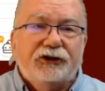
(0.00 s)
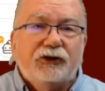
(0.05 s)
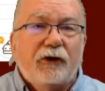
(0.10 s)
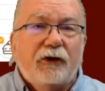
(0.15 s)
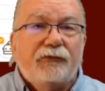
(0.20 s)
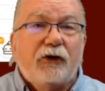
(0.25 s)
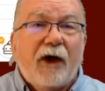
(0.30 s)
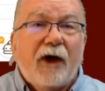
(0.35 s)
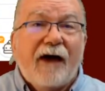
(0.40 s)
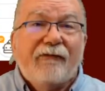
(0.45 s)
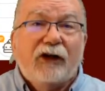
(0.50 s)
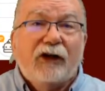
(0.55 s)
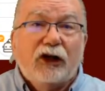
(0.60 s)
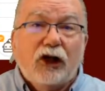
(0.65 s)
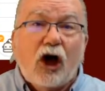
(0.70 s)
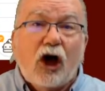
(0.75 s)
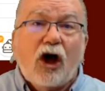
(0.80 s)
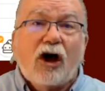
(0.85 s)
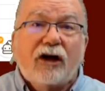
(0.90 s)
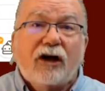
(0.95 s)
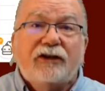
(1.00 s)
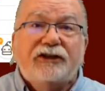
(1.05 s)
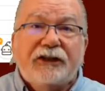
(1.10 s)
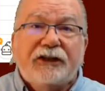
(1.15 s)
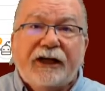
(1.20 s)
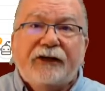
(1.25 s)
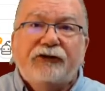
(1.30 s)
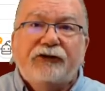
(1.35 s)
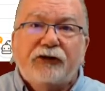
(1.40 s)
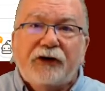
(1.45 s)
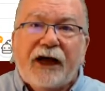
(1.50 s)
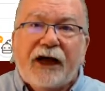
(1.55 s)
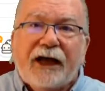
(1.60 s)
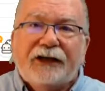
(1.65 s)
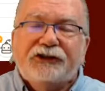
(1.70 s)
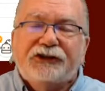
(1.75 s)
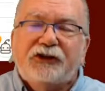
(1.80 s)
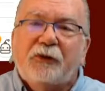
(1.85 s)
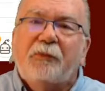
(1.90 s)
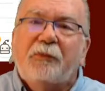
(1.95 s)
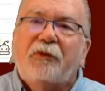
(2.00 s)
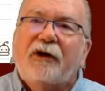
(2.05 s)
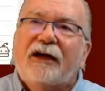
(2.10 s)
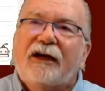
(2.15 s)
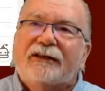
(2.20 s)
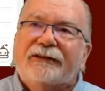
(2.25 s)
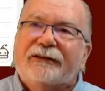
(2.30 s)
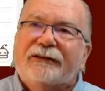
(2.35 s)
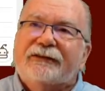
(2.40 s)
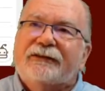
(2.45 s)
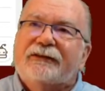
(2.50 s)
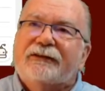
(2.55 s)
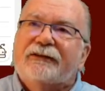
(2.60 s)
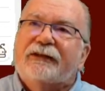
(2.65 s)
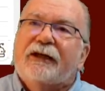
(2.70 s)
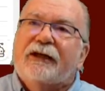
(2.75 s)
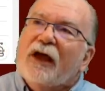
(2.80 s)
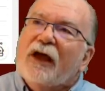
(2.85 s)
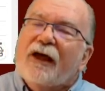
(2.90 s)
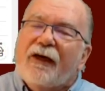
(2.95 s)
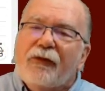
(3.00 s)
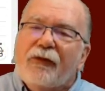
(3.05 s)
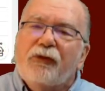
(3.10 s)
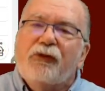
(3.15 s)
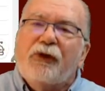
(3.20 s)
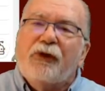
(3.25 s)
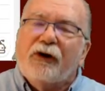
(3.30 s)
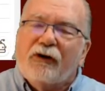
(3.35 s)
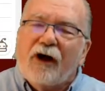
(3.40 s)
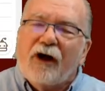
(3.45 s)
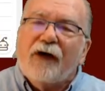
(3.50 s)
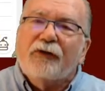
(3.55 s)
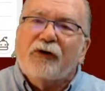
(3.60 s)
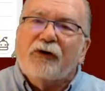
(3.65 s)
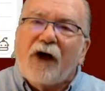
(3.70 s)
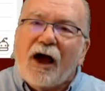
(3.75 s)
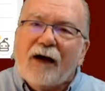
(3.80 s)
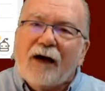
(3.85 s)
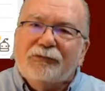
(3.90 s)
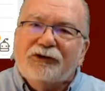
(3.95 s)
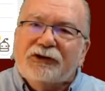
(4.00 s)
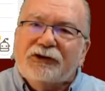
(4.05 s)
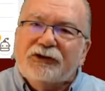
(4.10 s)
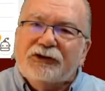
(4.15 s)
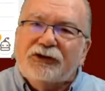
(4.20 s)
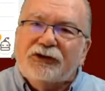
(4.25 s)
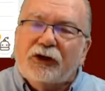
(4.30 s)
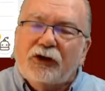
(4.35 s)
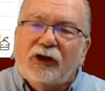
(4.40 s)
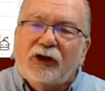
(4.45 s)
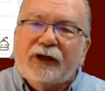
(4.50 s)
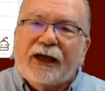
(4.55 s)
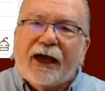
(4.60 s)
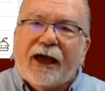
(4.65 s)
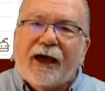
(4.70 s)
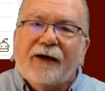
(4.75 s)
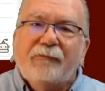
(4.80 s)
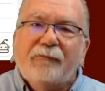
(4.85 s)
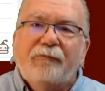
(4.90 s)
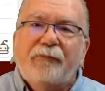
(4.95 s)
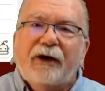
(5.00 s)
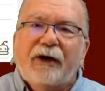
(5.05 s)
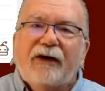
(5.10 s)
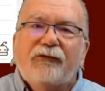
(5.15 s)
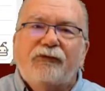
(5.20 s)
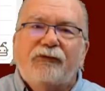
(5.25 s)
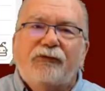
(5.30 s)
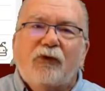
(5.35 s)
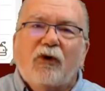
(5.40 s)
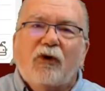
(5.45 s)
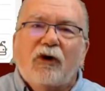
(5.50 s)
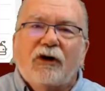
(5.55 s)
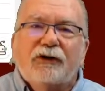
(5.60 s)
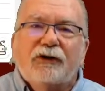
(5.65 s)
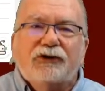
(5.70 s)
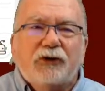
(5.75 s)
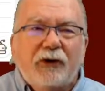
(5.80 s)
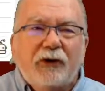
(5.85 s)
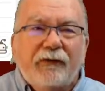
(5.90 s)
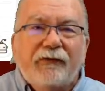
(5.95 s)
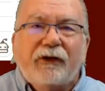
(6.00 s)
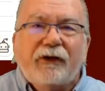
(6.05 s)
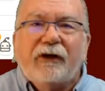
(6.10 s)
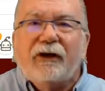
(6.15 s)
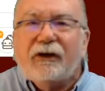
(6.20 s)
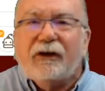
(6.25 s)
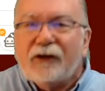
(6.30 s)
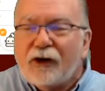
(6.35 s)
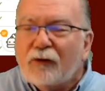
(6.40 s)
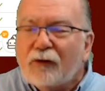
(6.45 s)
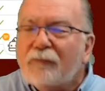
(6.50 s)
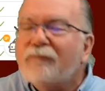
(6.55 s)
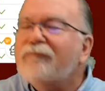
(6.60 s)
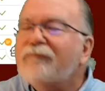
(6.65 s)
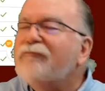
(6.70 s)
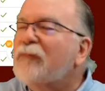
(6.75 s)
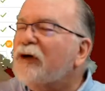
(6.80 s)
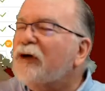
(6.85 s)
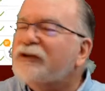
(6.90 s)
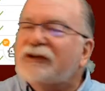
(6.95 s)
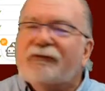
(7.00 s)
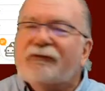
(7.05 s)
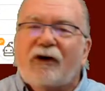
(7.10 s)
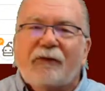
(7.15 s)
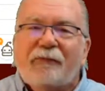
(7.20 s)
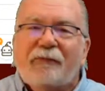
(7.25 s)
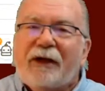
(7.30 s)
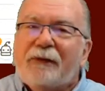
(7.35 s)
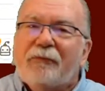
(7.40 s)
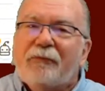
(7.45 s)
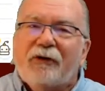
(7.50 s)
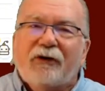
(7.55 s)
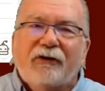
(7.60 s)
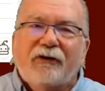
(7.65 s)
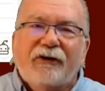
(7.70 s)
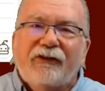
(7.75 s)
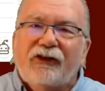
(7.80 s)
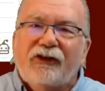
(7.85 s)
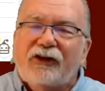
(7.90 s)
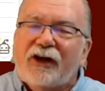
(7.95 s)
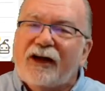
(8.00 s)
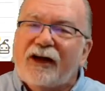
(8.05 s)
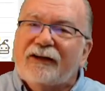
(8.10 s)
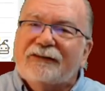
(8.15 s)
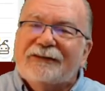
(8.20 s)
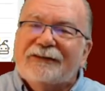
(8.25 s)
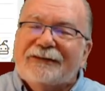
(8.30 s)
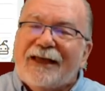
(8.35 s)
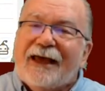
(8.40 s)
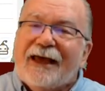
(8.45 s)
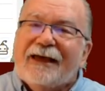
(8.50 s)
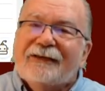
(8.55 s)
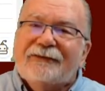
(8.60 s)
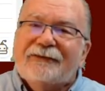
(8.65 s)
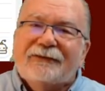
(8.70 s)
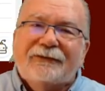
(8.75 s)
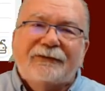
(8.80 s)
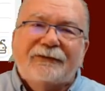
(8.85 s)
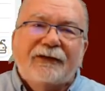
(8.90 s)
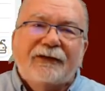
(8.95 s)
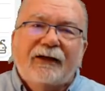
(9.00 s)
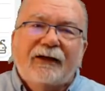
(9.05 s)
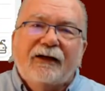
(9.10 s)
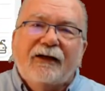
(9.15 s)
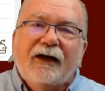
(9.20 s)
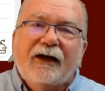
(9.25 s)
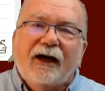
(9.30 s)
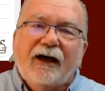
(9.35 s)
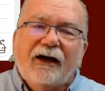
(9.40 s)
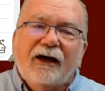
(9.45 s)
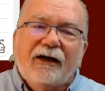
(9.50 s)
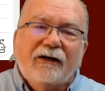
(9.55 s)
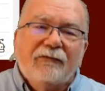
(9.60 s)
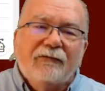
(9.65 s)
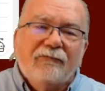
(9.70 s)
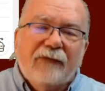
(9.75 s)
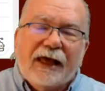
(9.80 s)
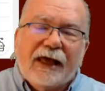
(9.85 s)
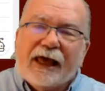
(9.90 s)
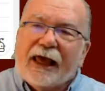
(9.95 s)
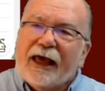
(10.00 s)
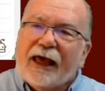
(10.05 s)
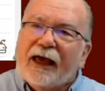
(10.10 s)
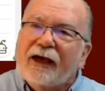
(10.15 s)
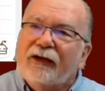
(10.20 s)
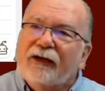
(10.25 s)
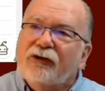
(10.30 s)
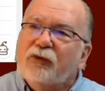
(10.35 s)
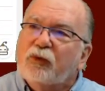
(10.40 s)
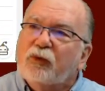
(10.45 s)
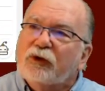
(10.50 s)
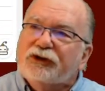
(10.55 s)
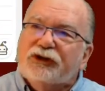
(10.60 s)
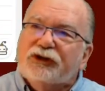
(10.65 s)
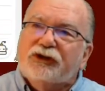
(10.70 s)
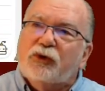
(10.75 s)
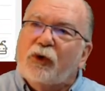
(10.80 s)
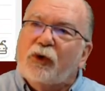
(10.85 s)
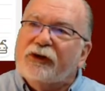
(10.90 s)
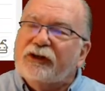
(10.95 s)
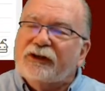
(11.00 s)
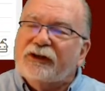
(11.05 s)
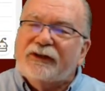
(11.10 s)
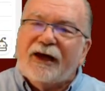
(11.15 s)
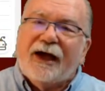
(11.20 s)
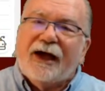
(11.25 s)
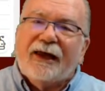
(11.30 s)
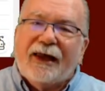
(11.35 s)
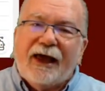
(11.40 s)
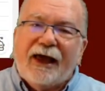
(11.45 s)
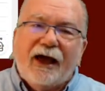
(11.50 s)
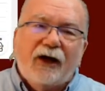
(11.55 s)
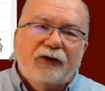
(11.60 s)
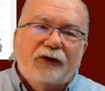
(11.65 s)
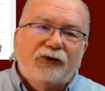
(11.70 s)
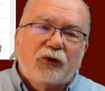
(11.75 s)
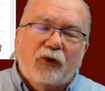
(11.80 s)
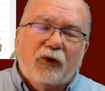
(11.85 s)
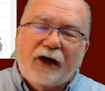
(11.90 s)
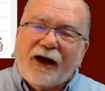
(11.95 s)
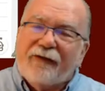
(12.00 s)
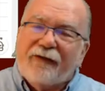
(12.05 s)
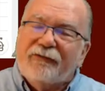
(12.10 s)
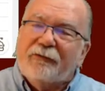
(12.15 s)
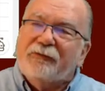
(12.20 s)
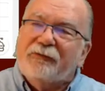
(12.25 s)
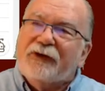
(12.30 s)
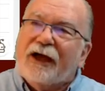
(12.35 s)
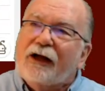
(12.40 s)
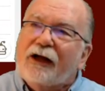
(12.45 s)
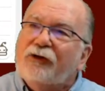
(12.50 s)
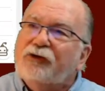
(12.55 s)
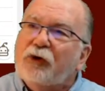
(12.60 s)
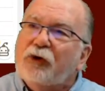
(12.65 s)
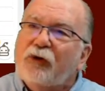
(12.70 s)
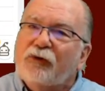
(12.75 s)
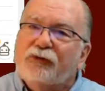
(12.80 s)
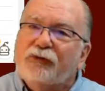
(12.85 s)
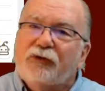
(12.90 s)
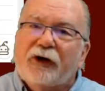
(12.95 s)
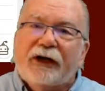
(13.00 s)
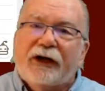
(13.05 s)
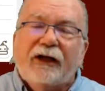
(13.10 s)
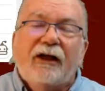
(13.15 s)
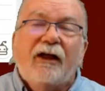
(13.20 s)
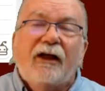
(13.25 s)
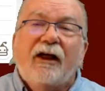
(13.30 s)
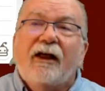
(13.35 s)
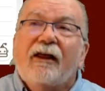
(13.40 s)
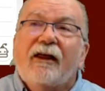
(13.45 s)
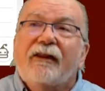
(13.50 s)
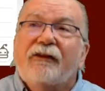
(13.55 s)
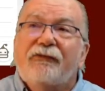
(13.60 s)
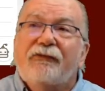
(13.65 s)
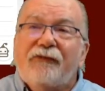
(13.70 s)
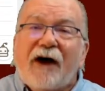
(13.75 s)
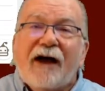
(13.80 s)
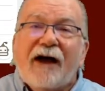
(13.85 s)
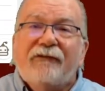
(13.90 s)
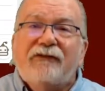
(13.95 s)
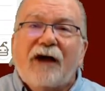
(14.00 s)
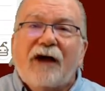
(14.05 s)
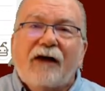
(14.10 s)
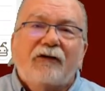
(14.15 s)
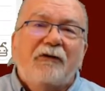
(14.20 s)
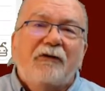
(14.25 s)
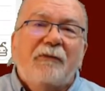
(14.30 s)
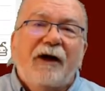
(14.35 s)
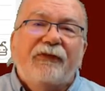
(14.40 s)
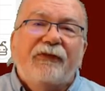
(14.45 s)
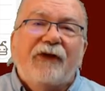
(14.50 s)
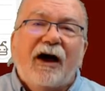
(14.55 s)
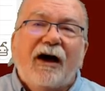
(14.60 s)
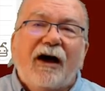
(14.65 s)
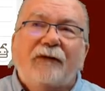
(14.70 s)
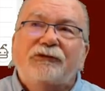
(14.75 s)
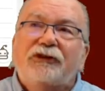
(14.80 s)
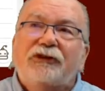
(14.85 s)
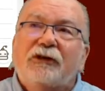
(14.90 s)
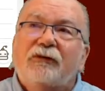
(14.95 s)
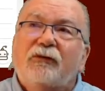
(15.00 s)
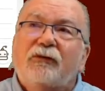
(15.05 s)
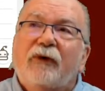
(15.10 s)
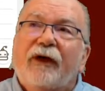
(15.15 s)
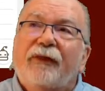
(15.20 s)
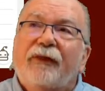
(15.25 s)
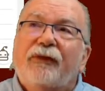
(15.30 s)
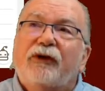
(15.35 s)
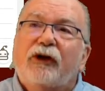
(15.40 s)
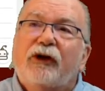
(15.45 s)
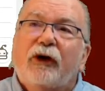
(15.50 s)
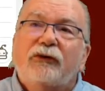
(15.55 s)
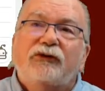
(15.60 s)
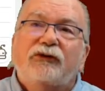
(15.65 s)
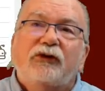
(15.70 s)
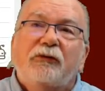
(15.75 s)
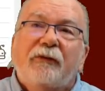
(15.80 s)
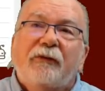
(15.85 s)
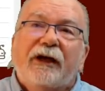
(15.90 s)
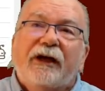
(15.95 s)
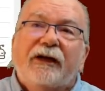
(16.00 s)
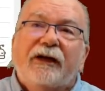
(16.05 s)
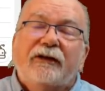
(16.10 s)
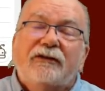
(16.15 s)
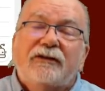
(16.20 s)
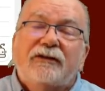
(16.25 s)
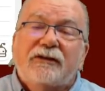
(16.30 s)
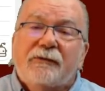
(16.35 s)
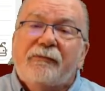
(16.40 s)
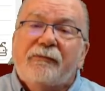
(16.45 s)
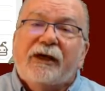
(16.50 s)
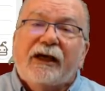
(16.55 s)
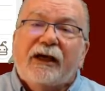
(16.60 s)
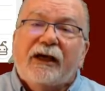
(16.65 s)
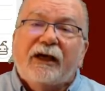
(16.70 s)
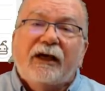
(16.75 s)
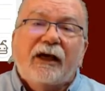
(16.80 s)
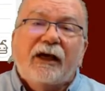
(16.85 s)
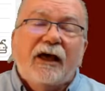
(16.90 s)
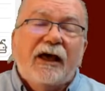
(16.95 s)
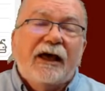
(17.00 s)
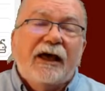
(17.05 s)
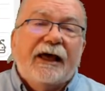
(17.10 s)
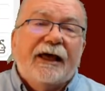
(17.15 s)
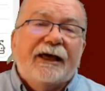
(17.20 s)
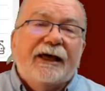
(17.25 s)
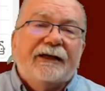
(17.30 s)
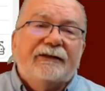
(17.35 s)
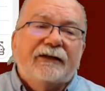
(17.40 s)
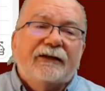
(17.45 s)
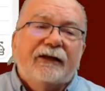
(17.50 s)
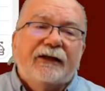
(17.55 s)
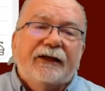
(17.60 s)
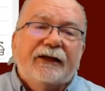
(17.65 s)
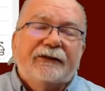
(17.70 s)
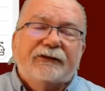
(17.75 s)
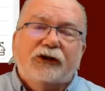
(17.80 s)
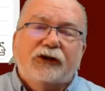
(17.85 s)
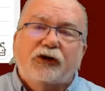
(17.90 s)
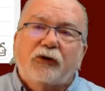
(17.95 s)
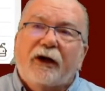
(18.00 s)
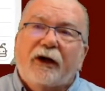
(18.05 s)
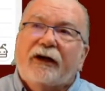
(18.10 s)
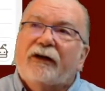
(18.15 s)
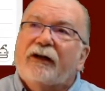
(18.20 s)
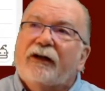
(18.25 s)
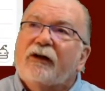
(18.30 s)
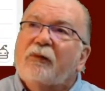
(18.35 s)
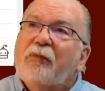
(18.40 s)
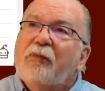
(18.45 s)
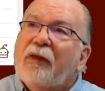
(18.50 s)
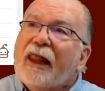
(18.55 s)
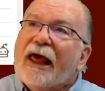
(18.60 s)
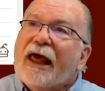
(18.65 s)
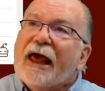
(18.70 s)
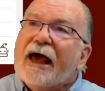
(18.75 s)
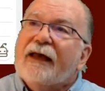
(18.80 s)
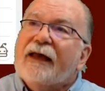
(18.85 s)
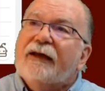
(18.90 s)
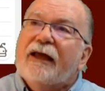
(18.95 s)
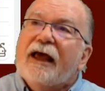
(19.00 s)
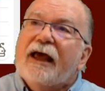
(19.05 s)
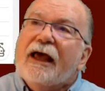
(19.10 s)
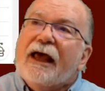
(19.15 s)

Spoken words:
So if you have a large international presence, there are other options to look at. But for sort of the, most of our people are in the United States, and we're just going to dial out or have them dial toll free. The $5 a month option with Gotomeeting, to me, is a great little plan.